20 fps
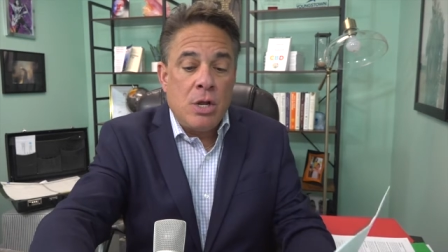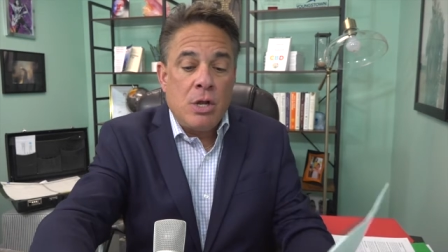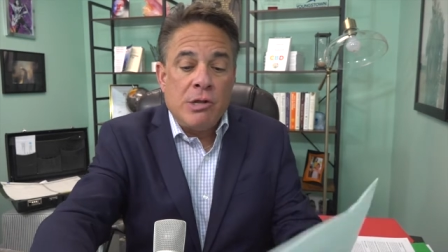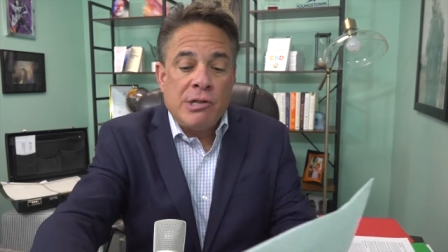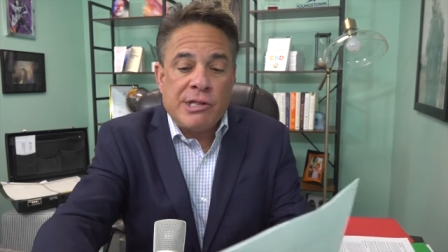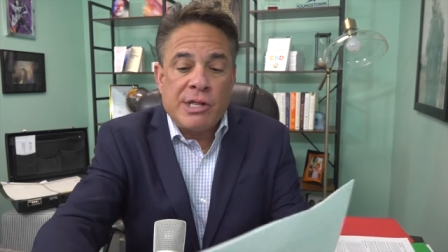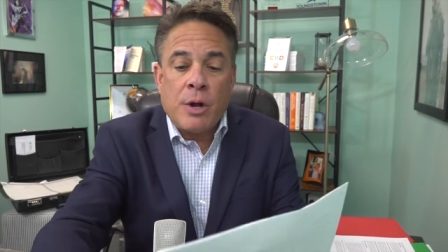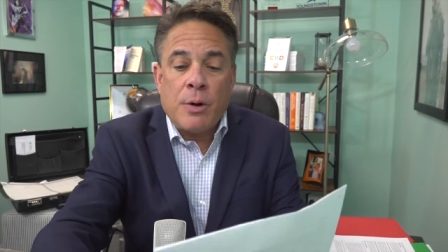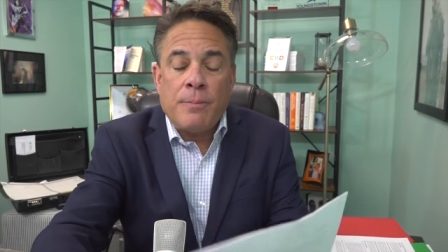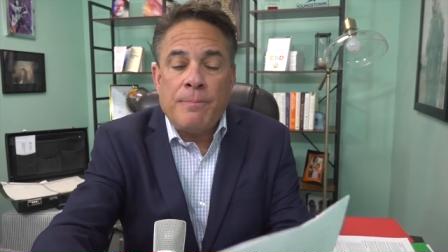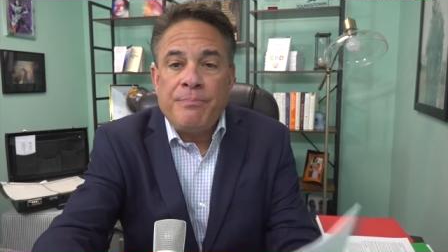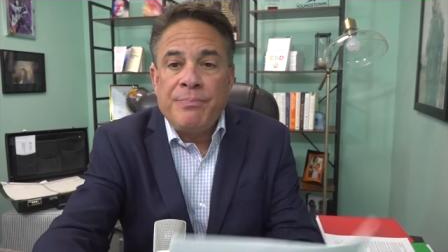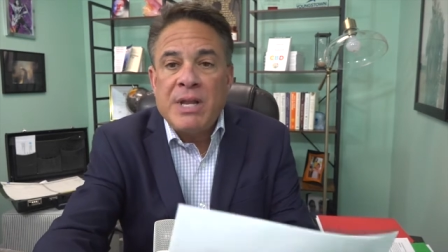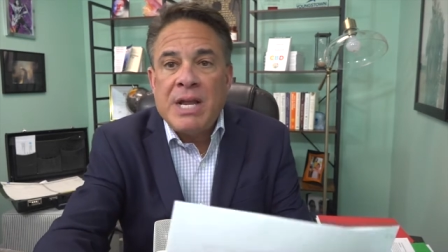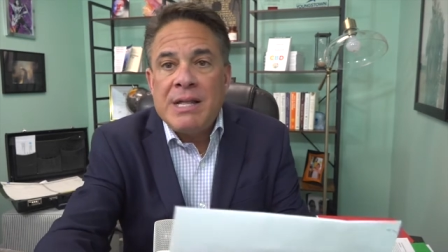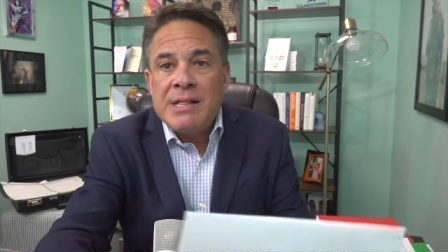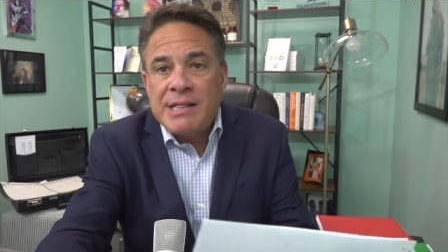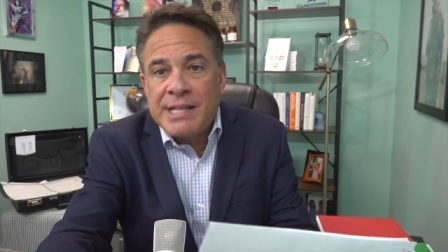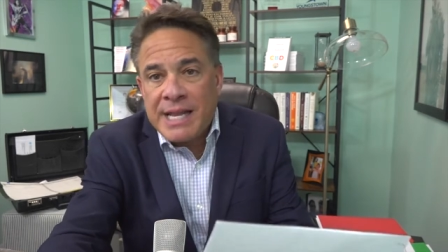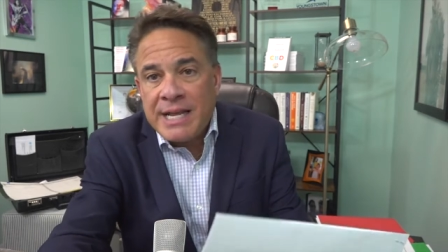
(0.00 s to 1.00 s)
So,
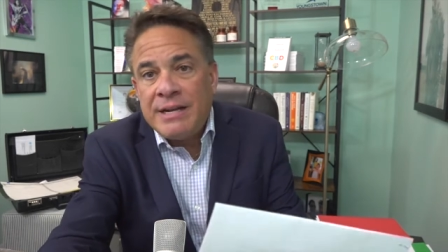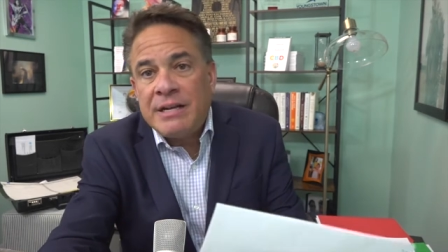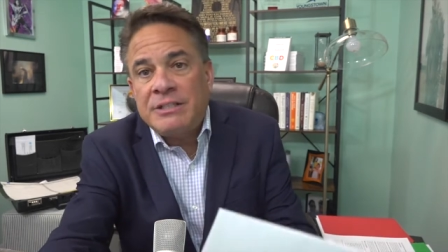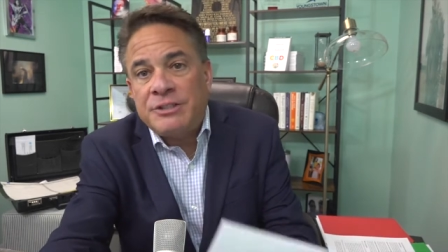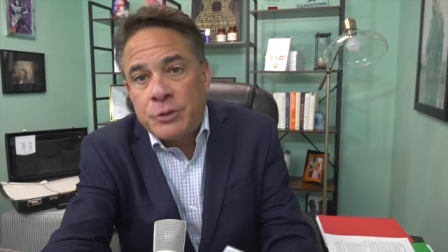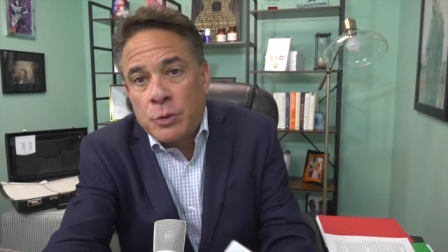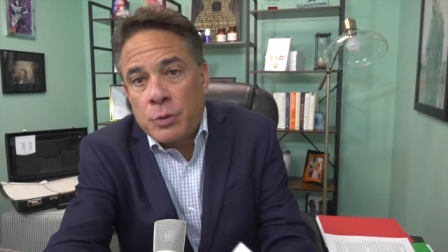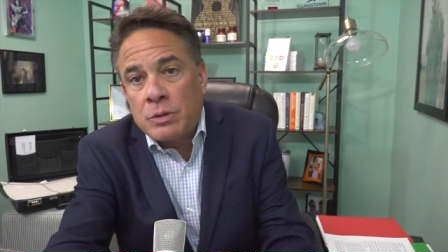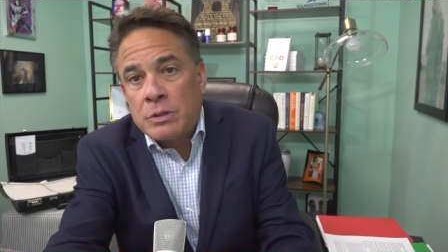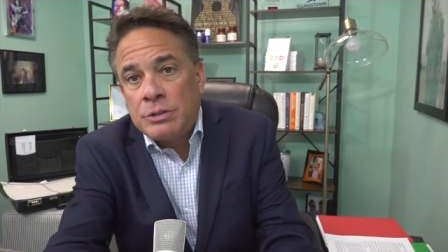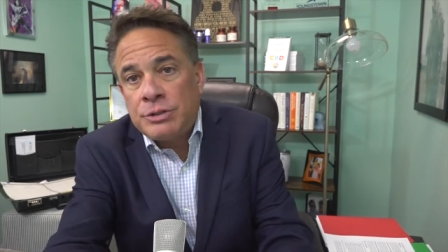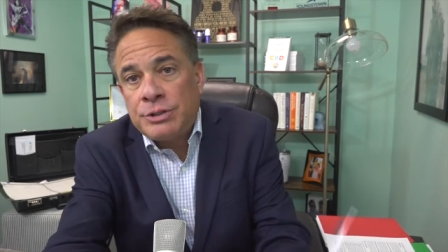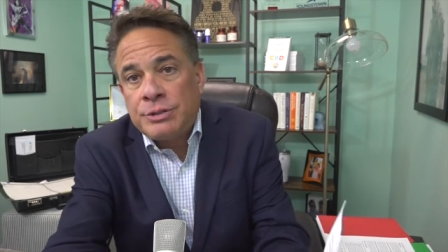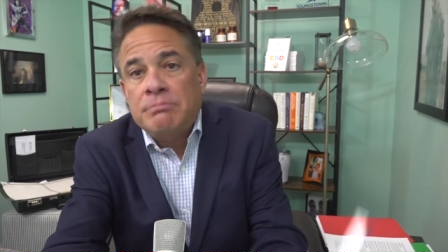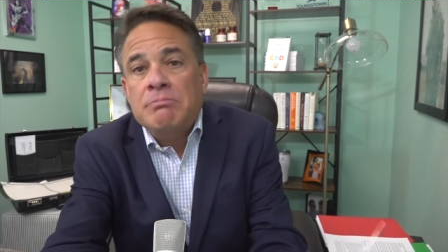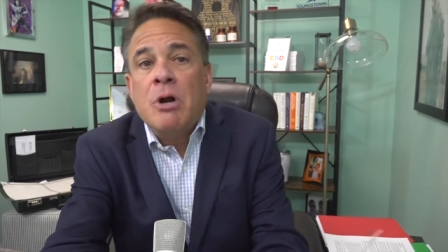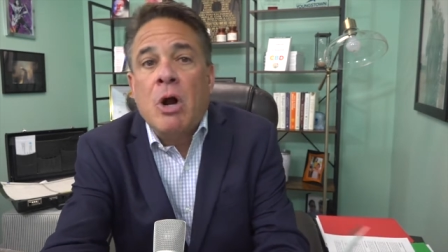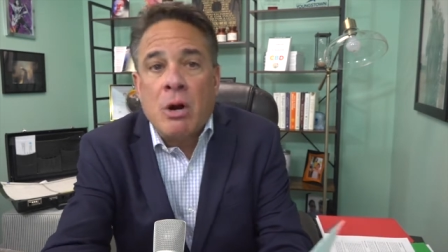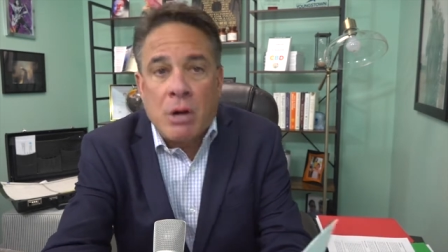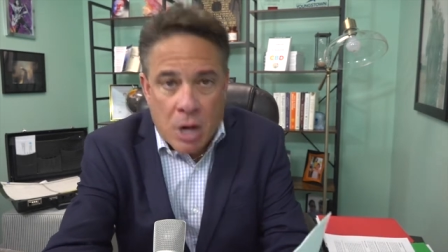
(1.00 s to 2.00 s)
skin disorders
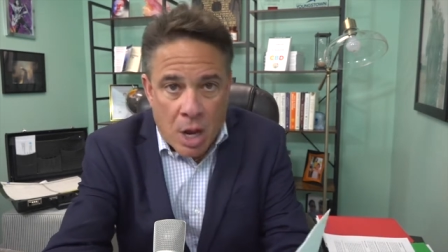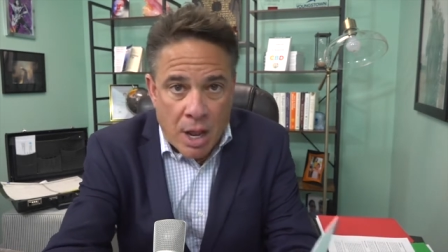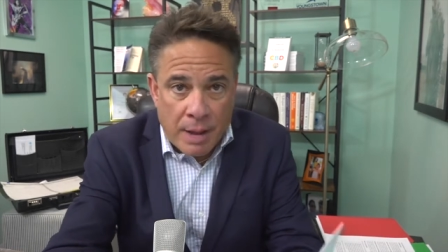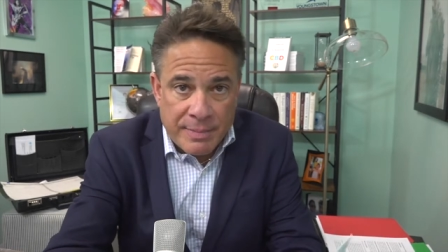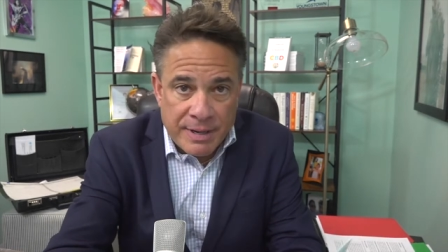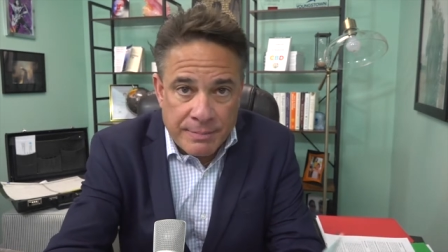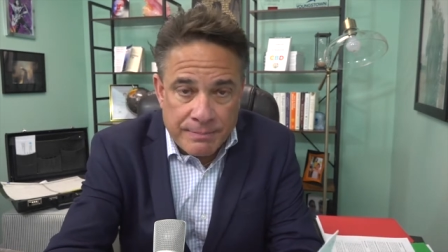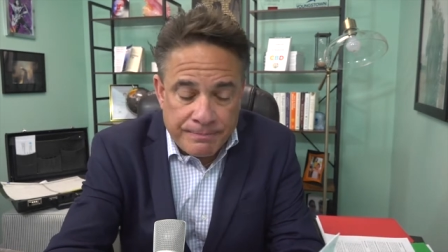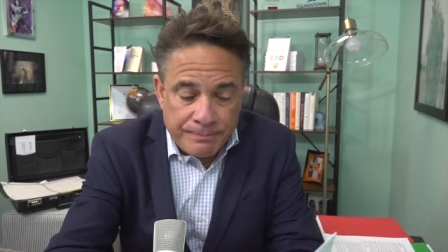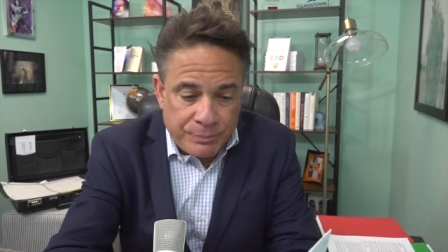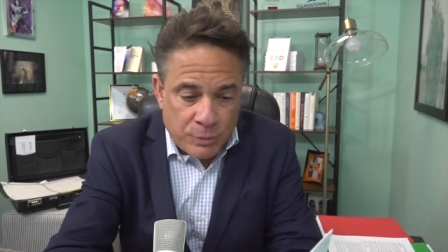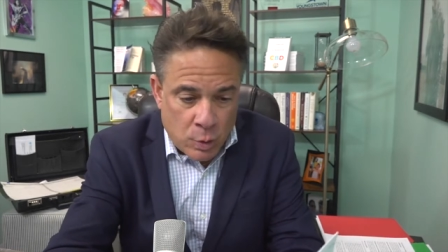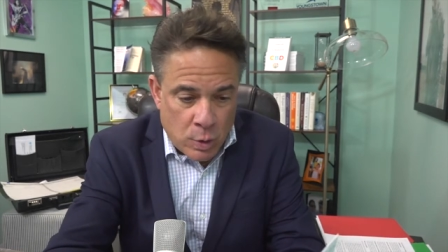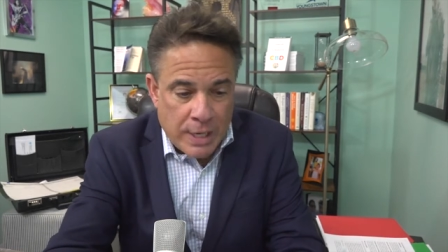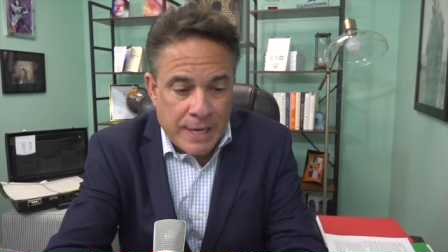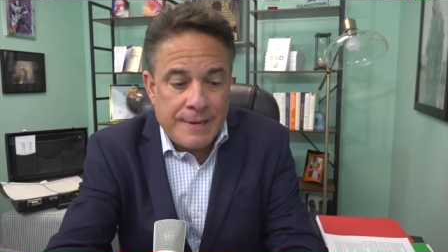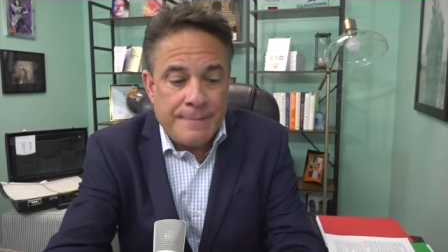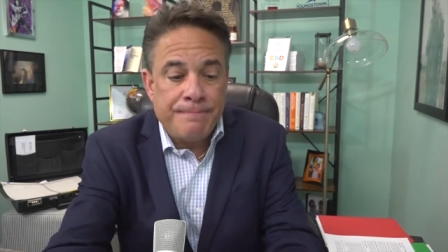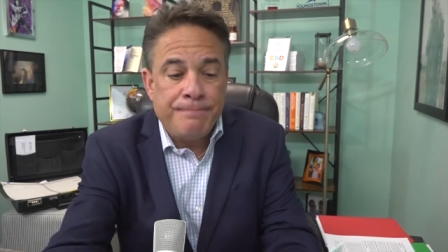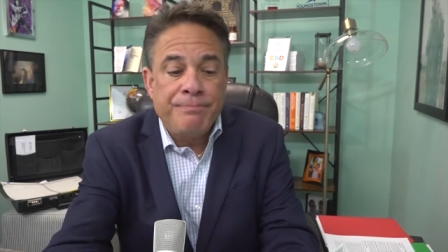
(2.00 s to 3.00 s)
are common,
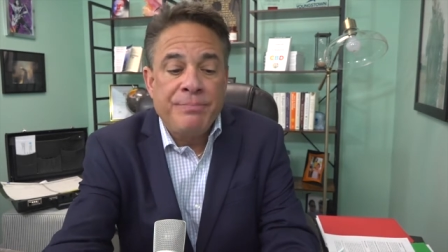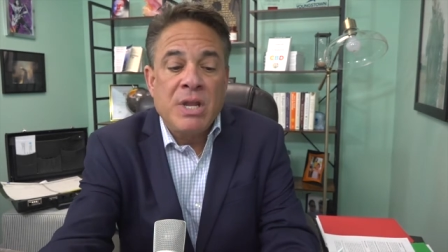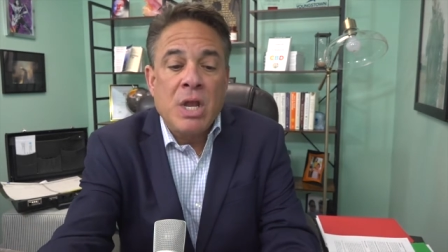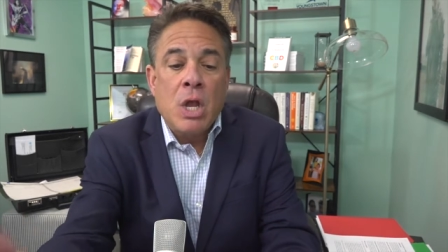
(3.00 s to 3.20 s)
okay?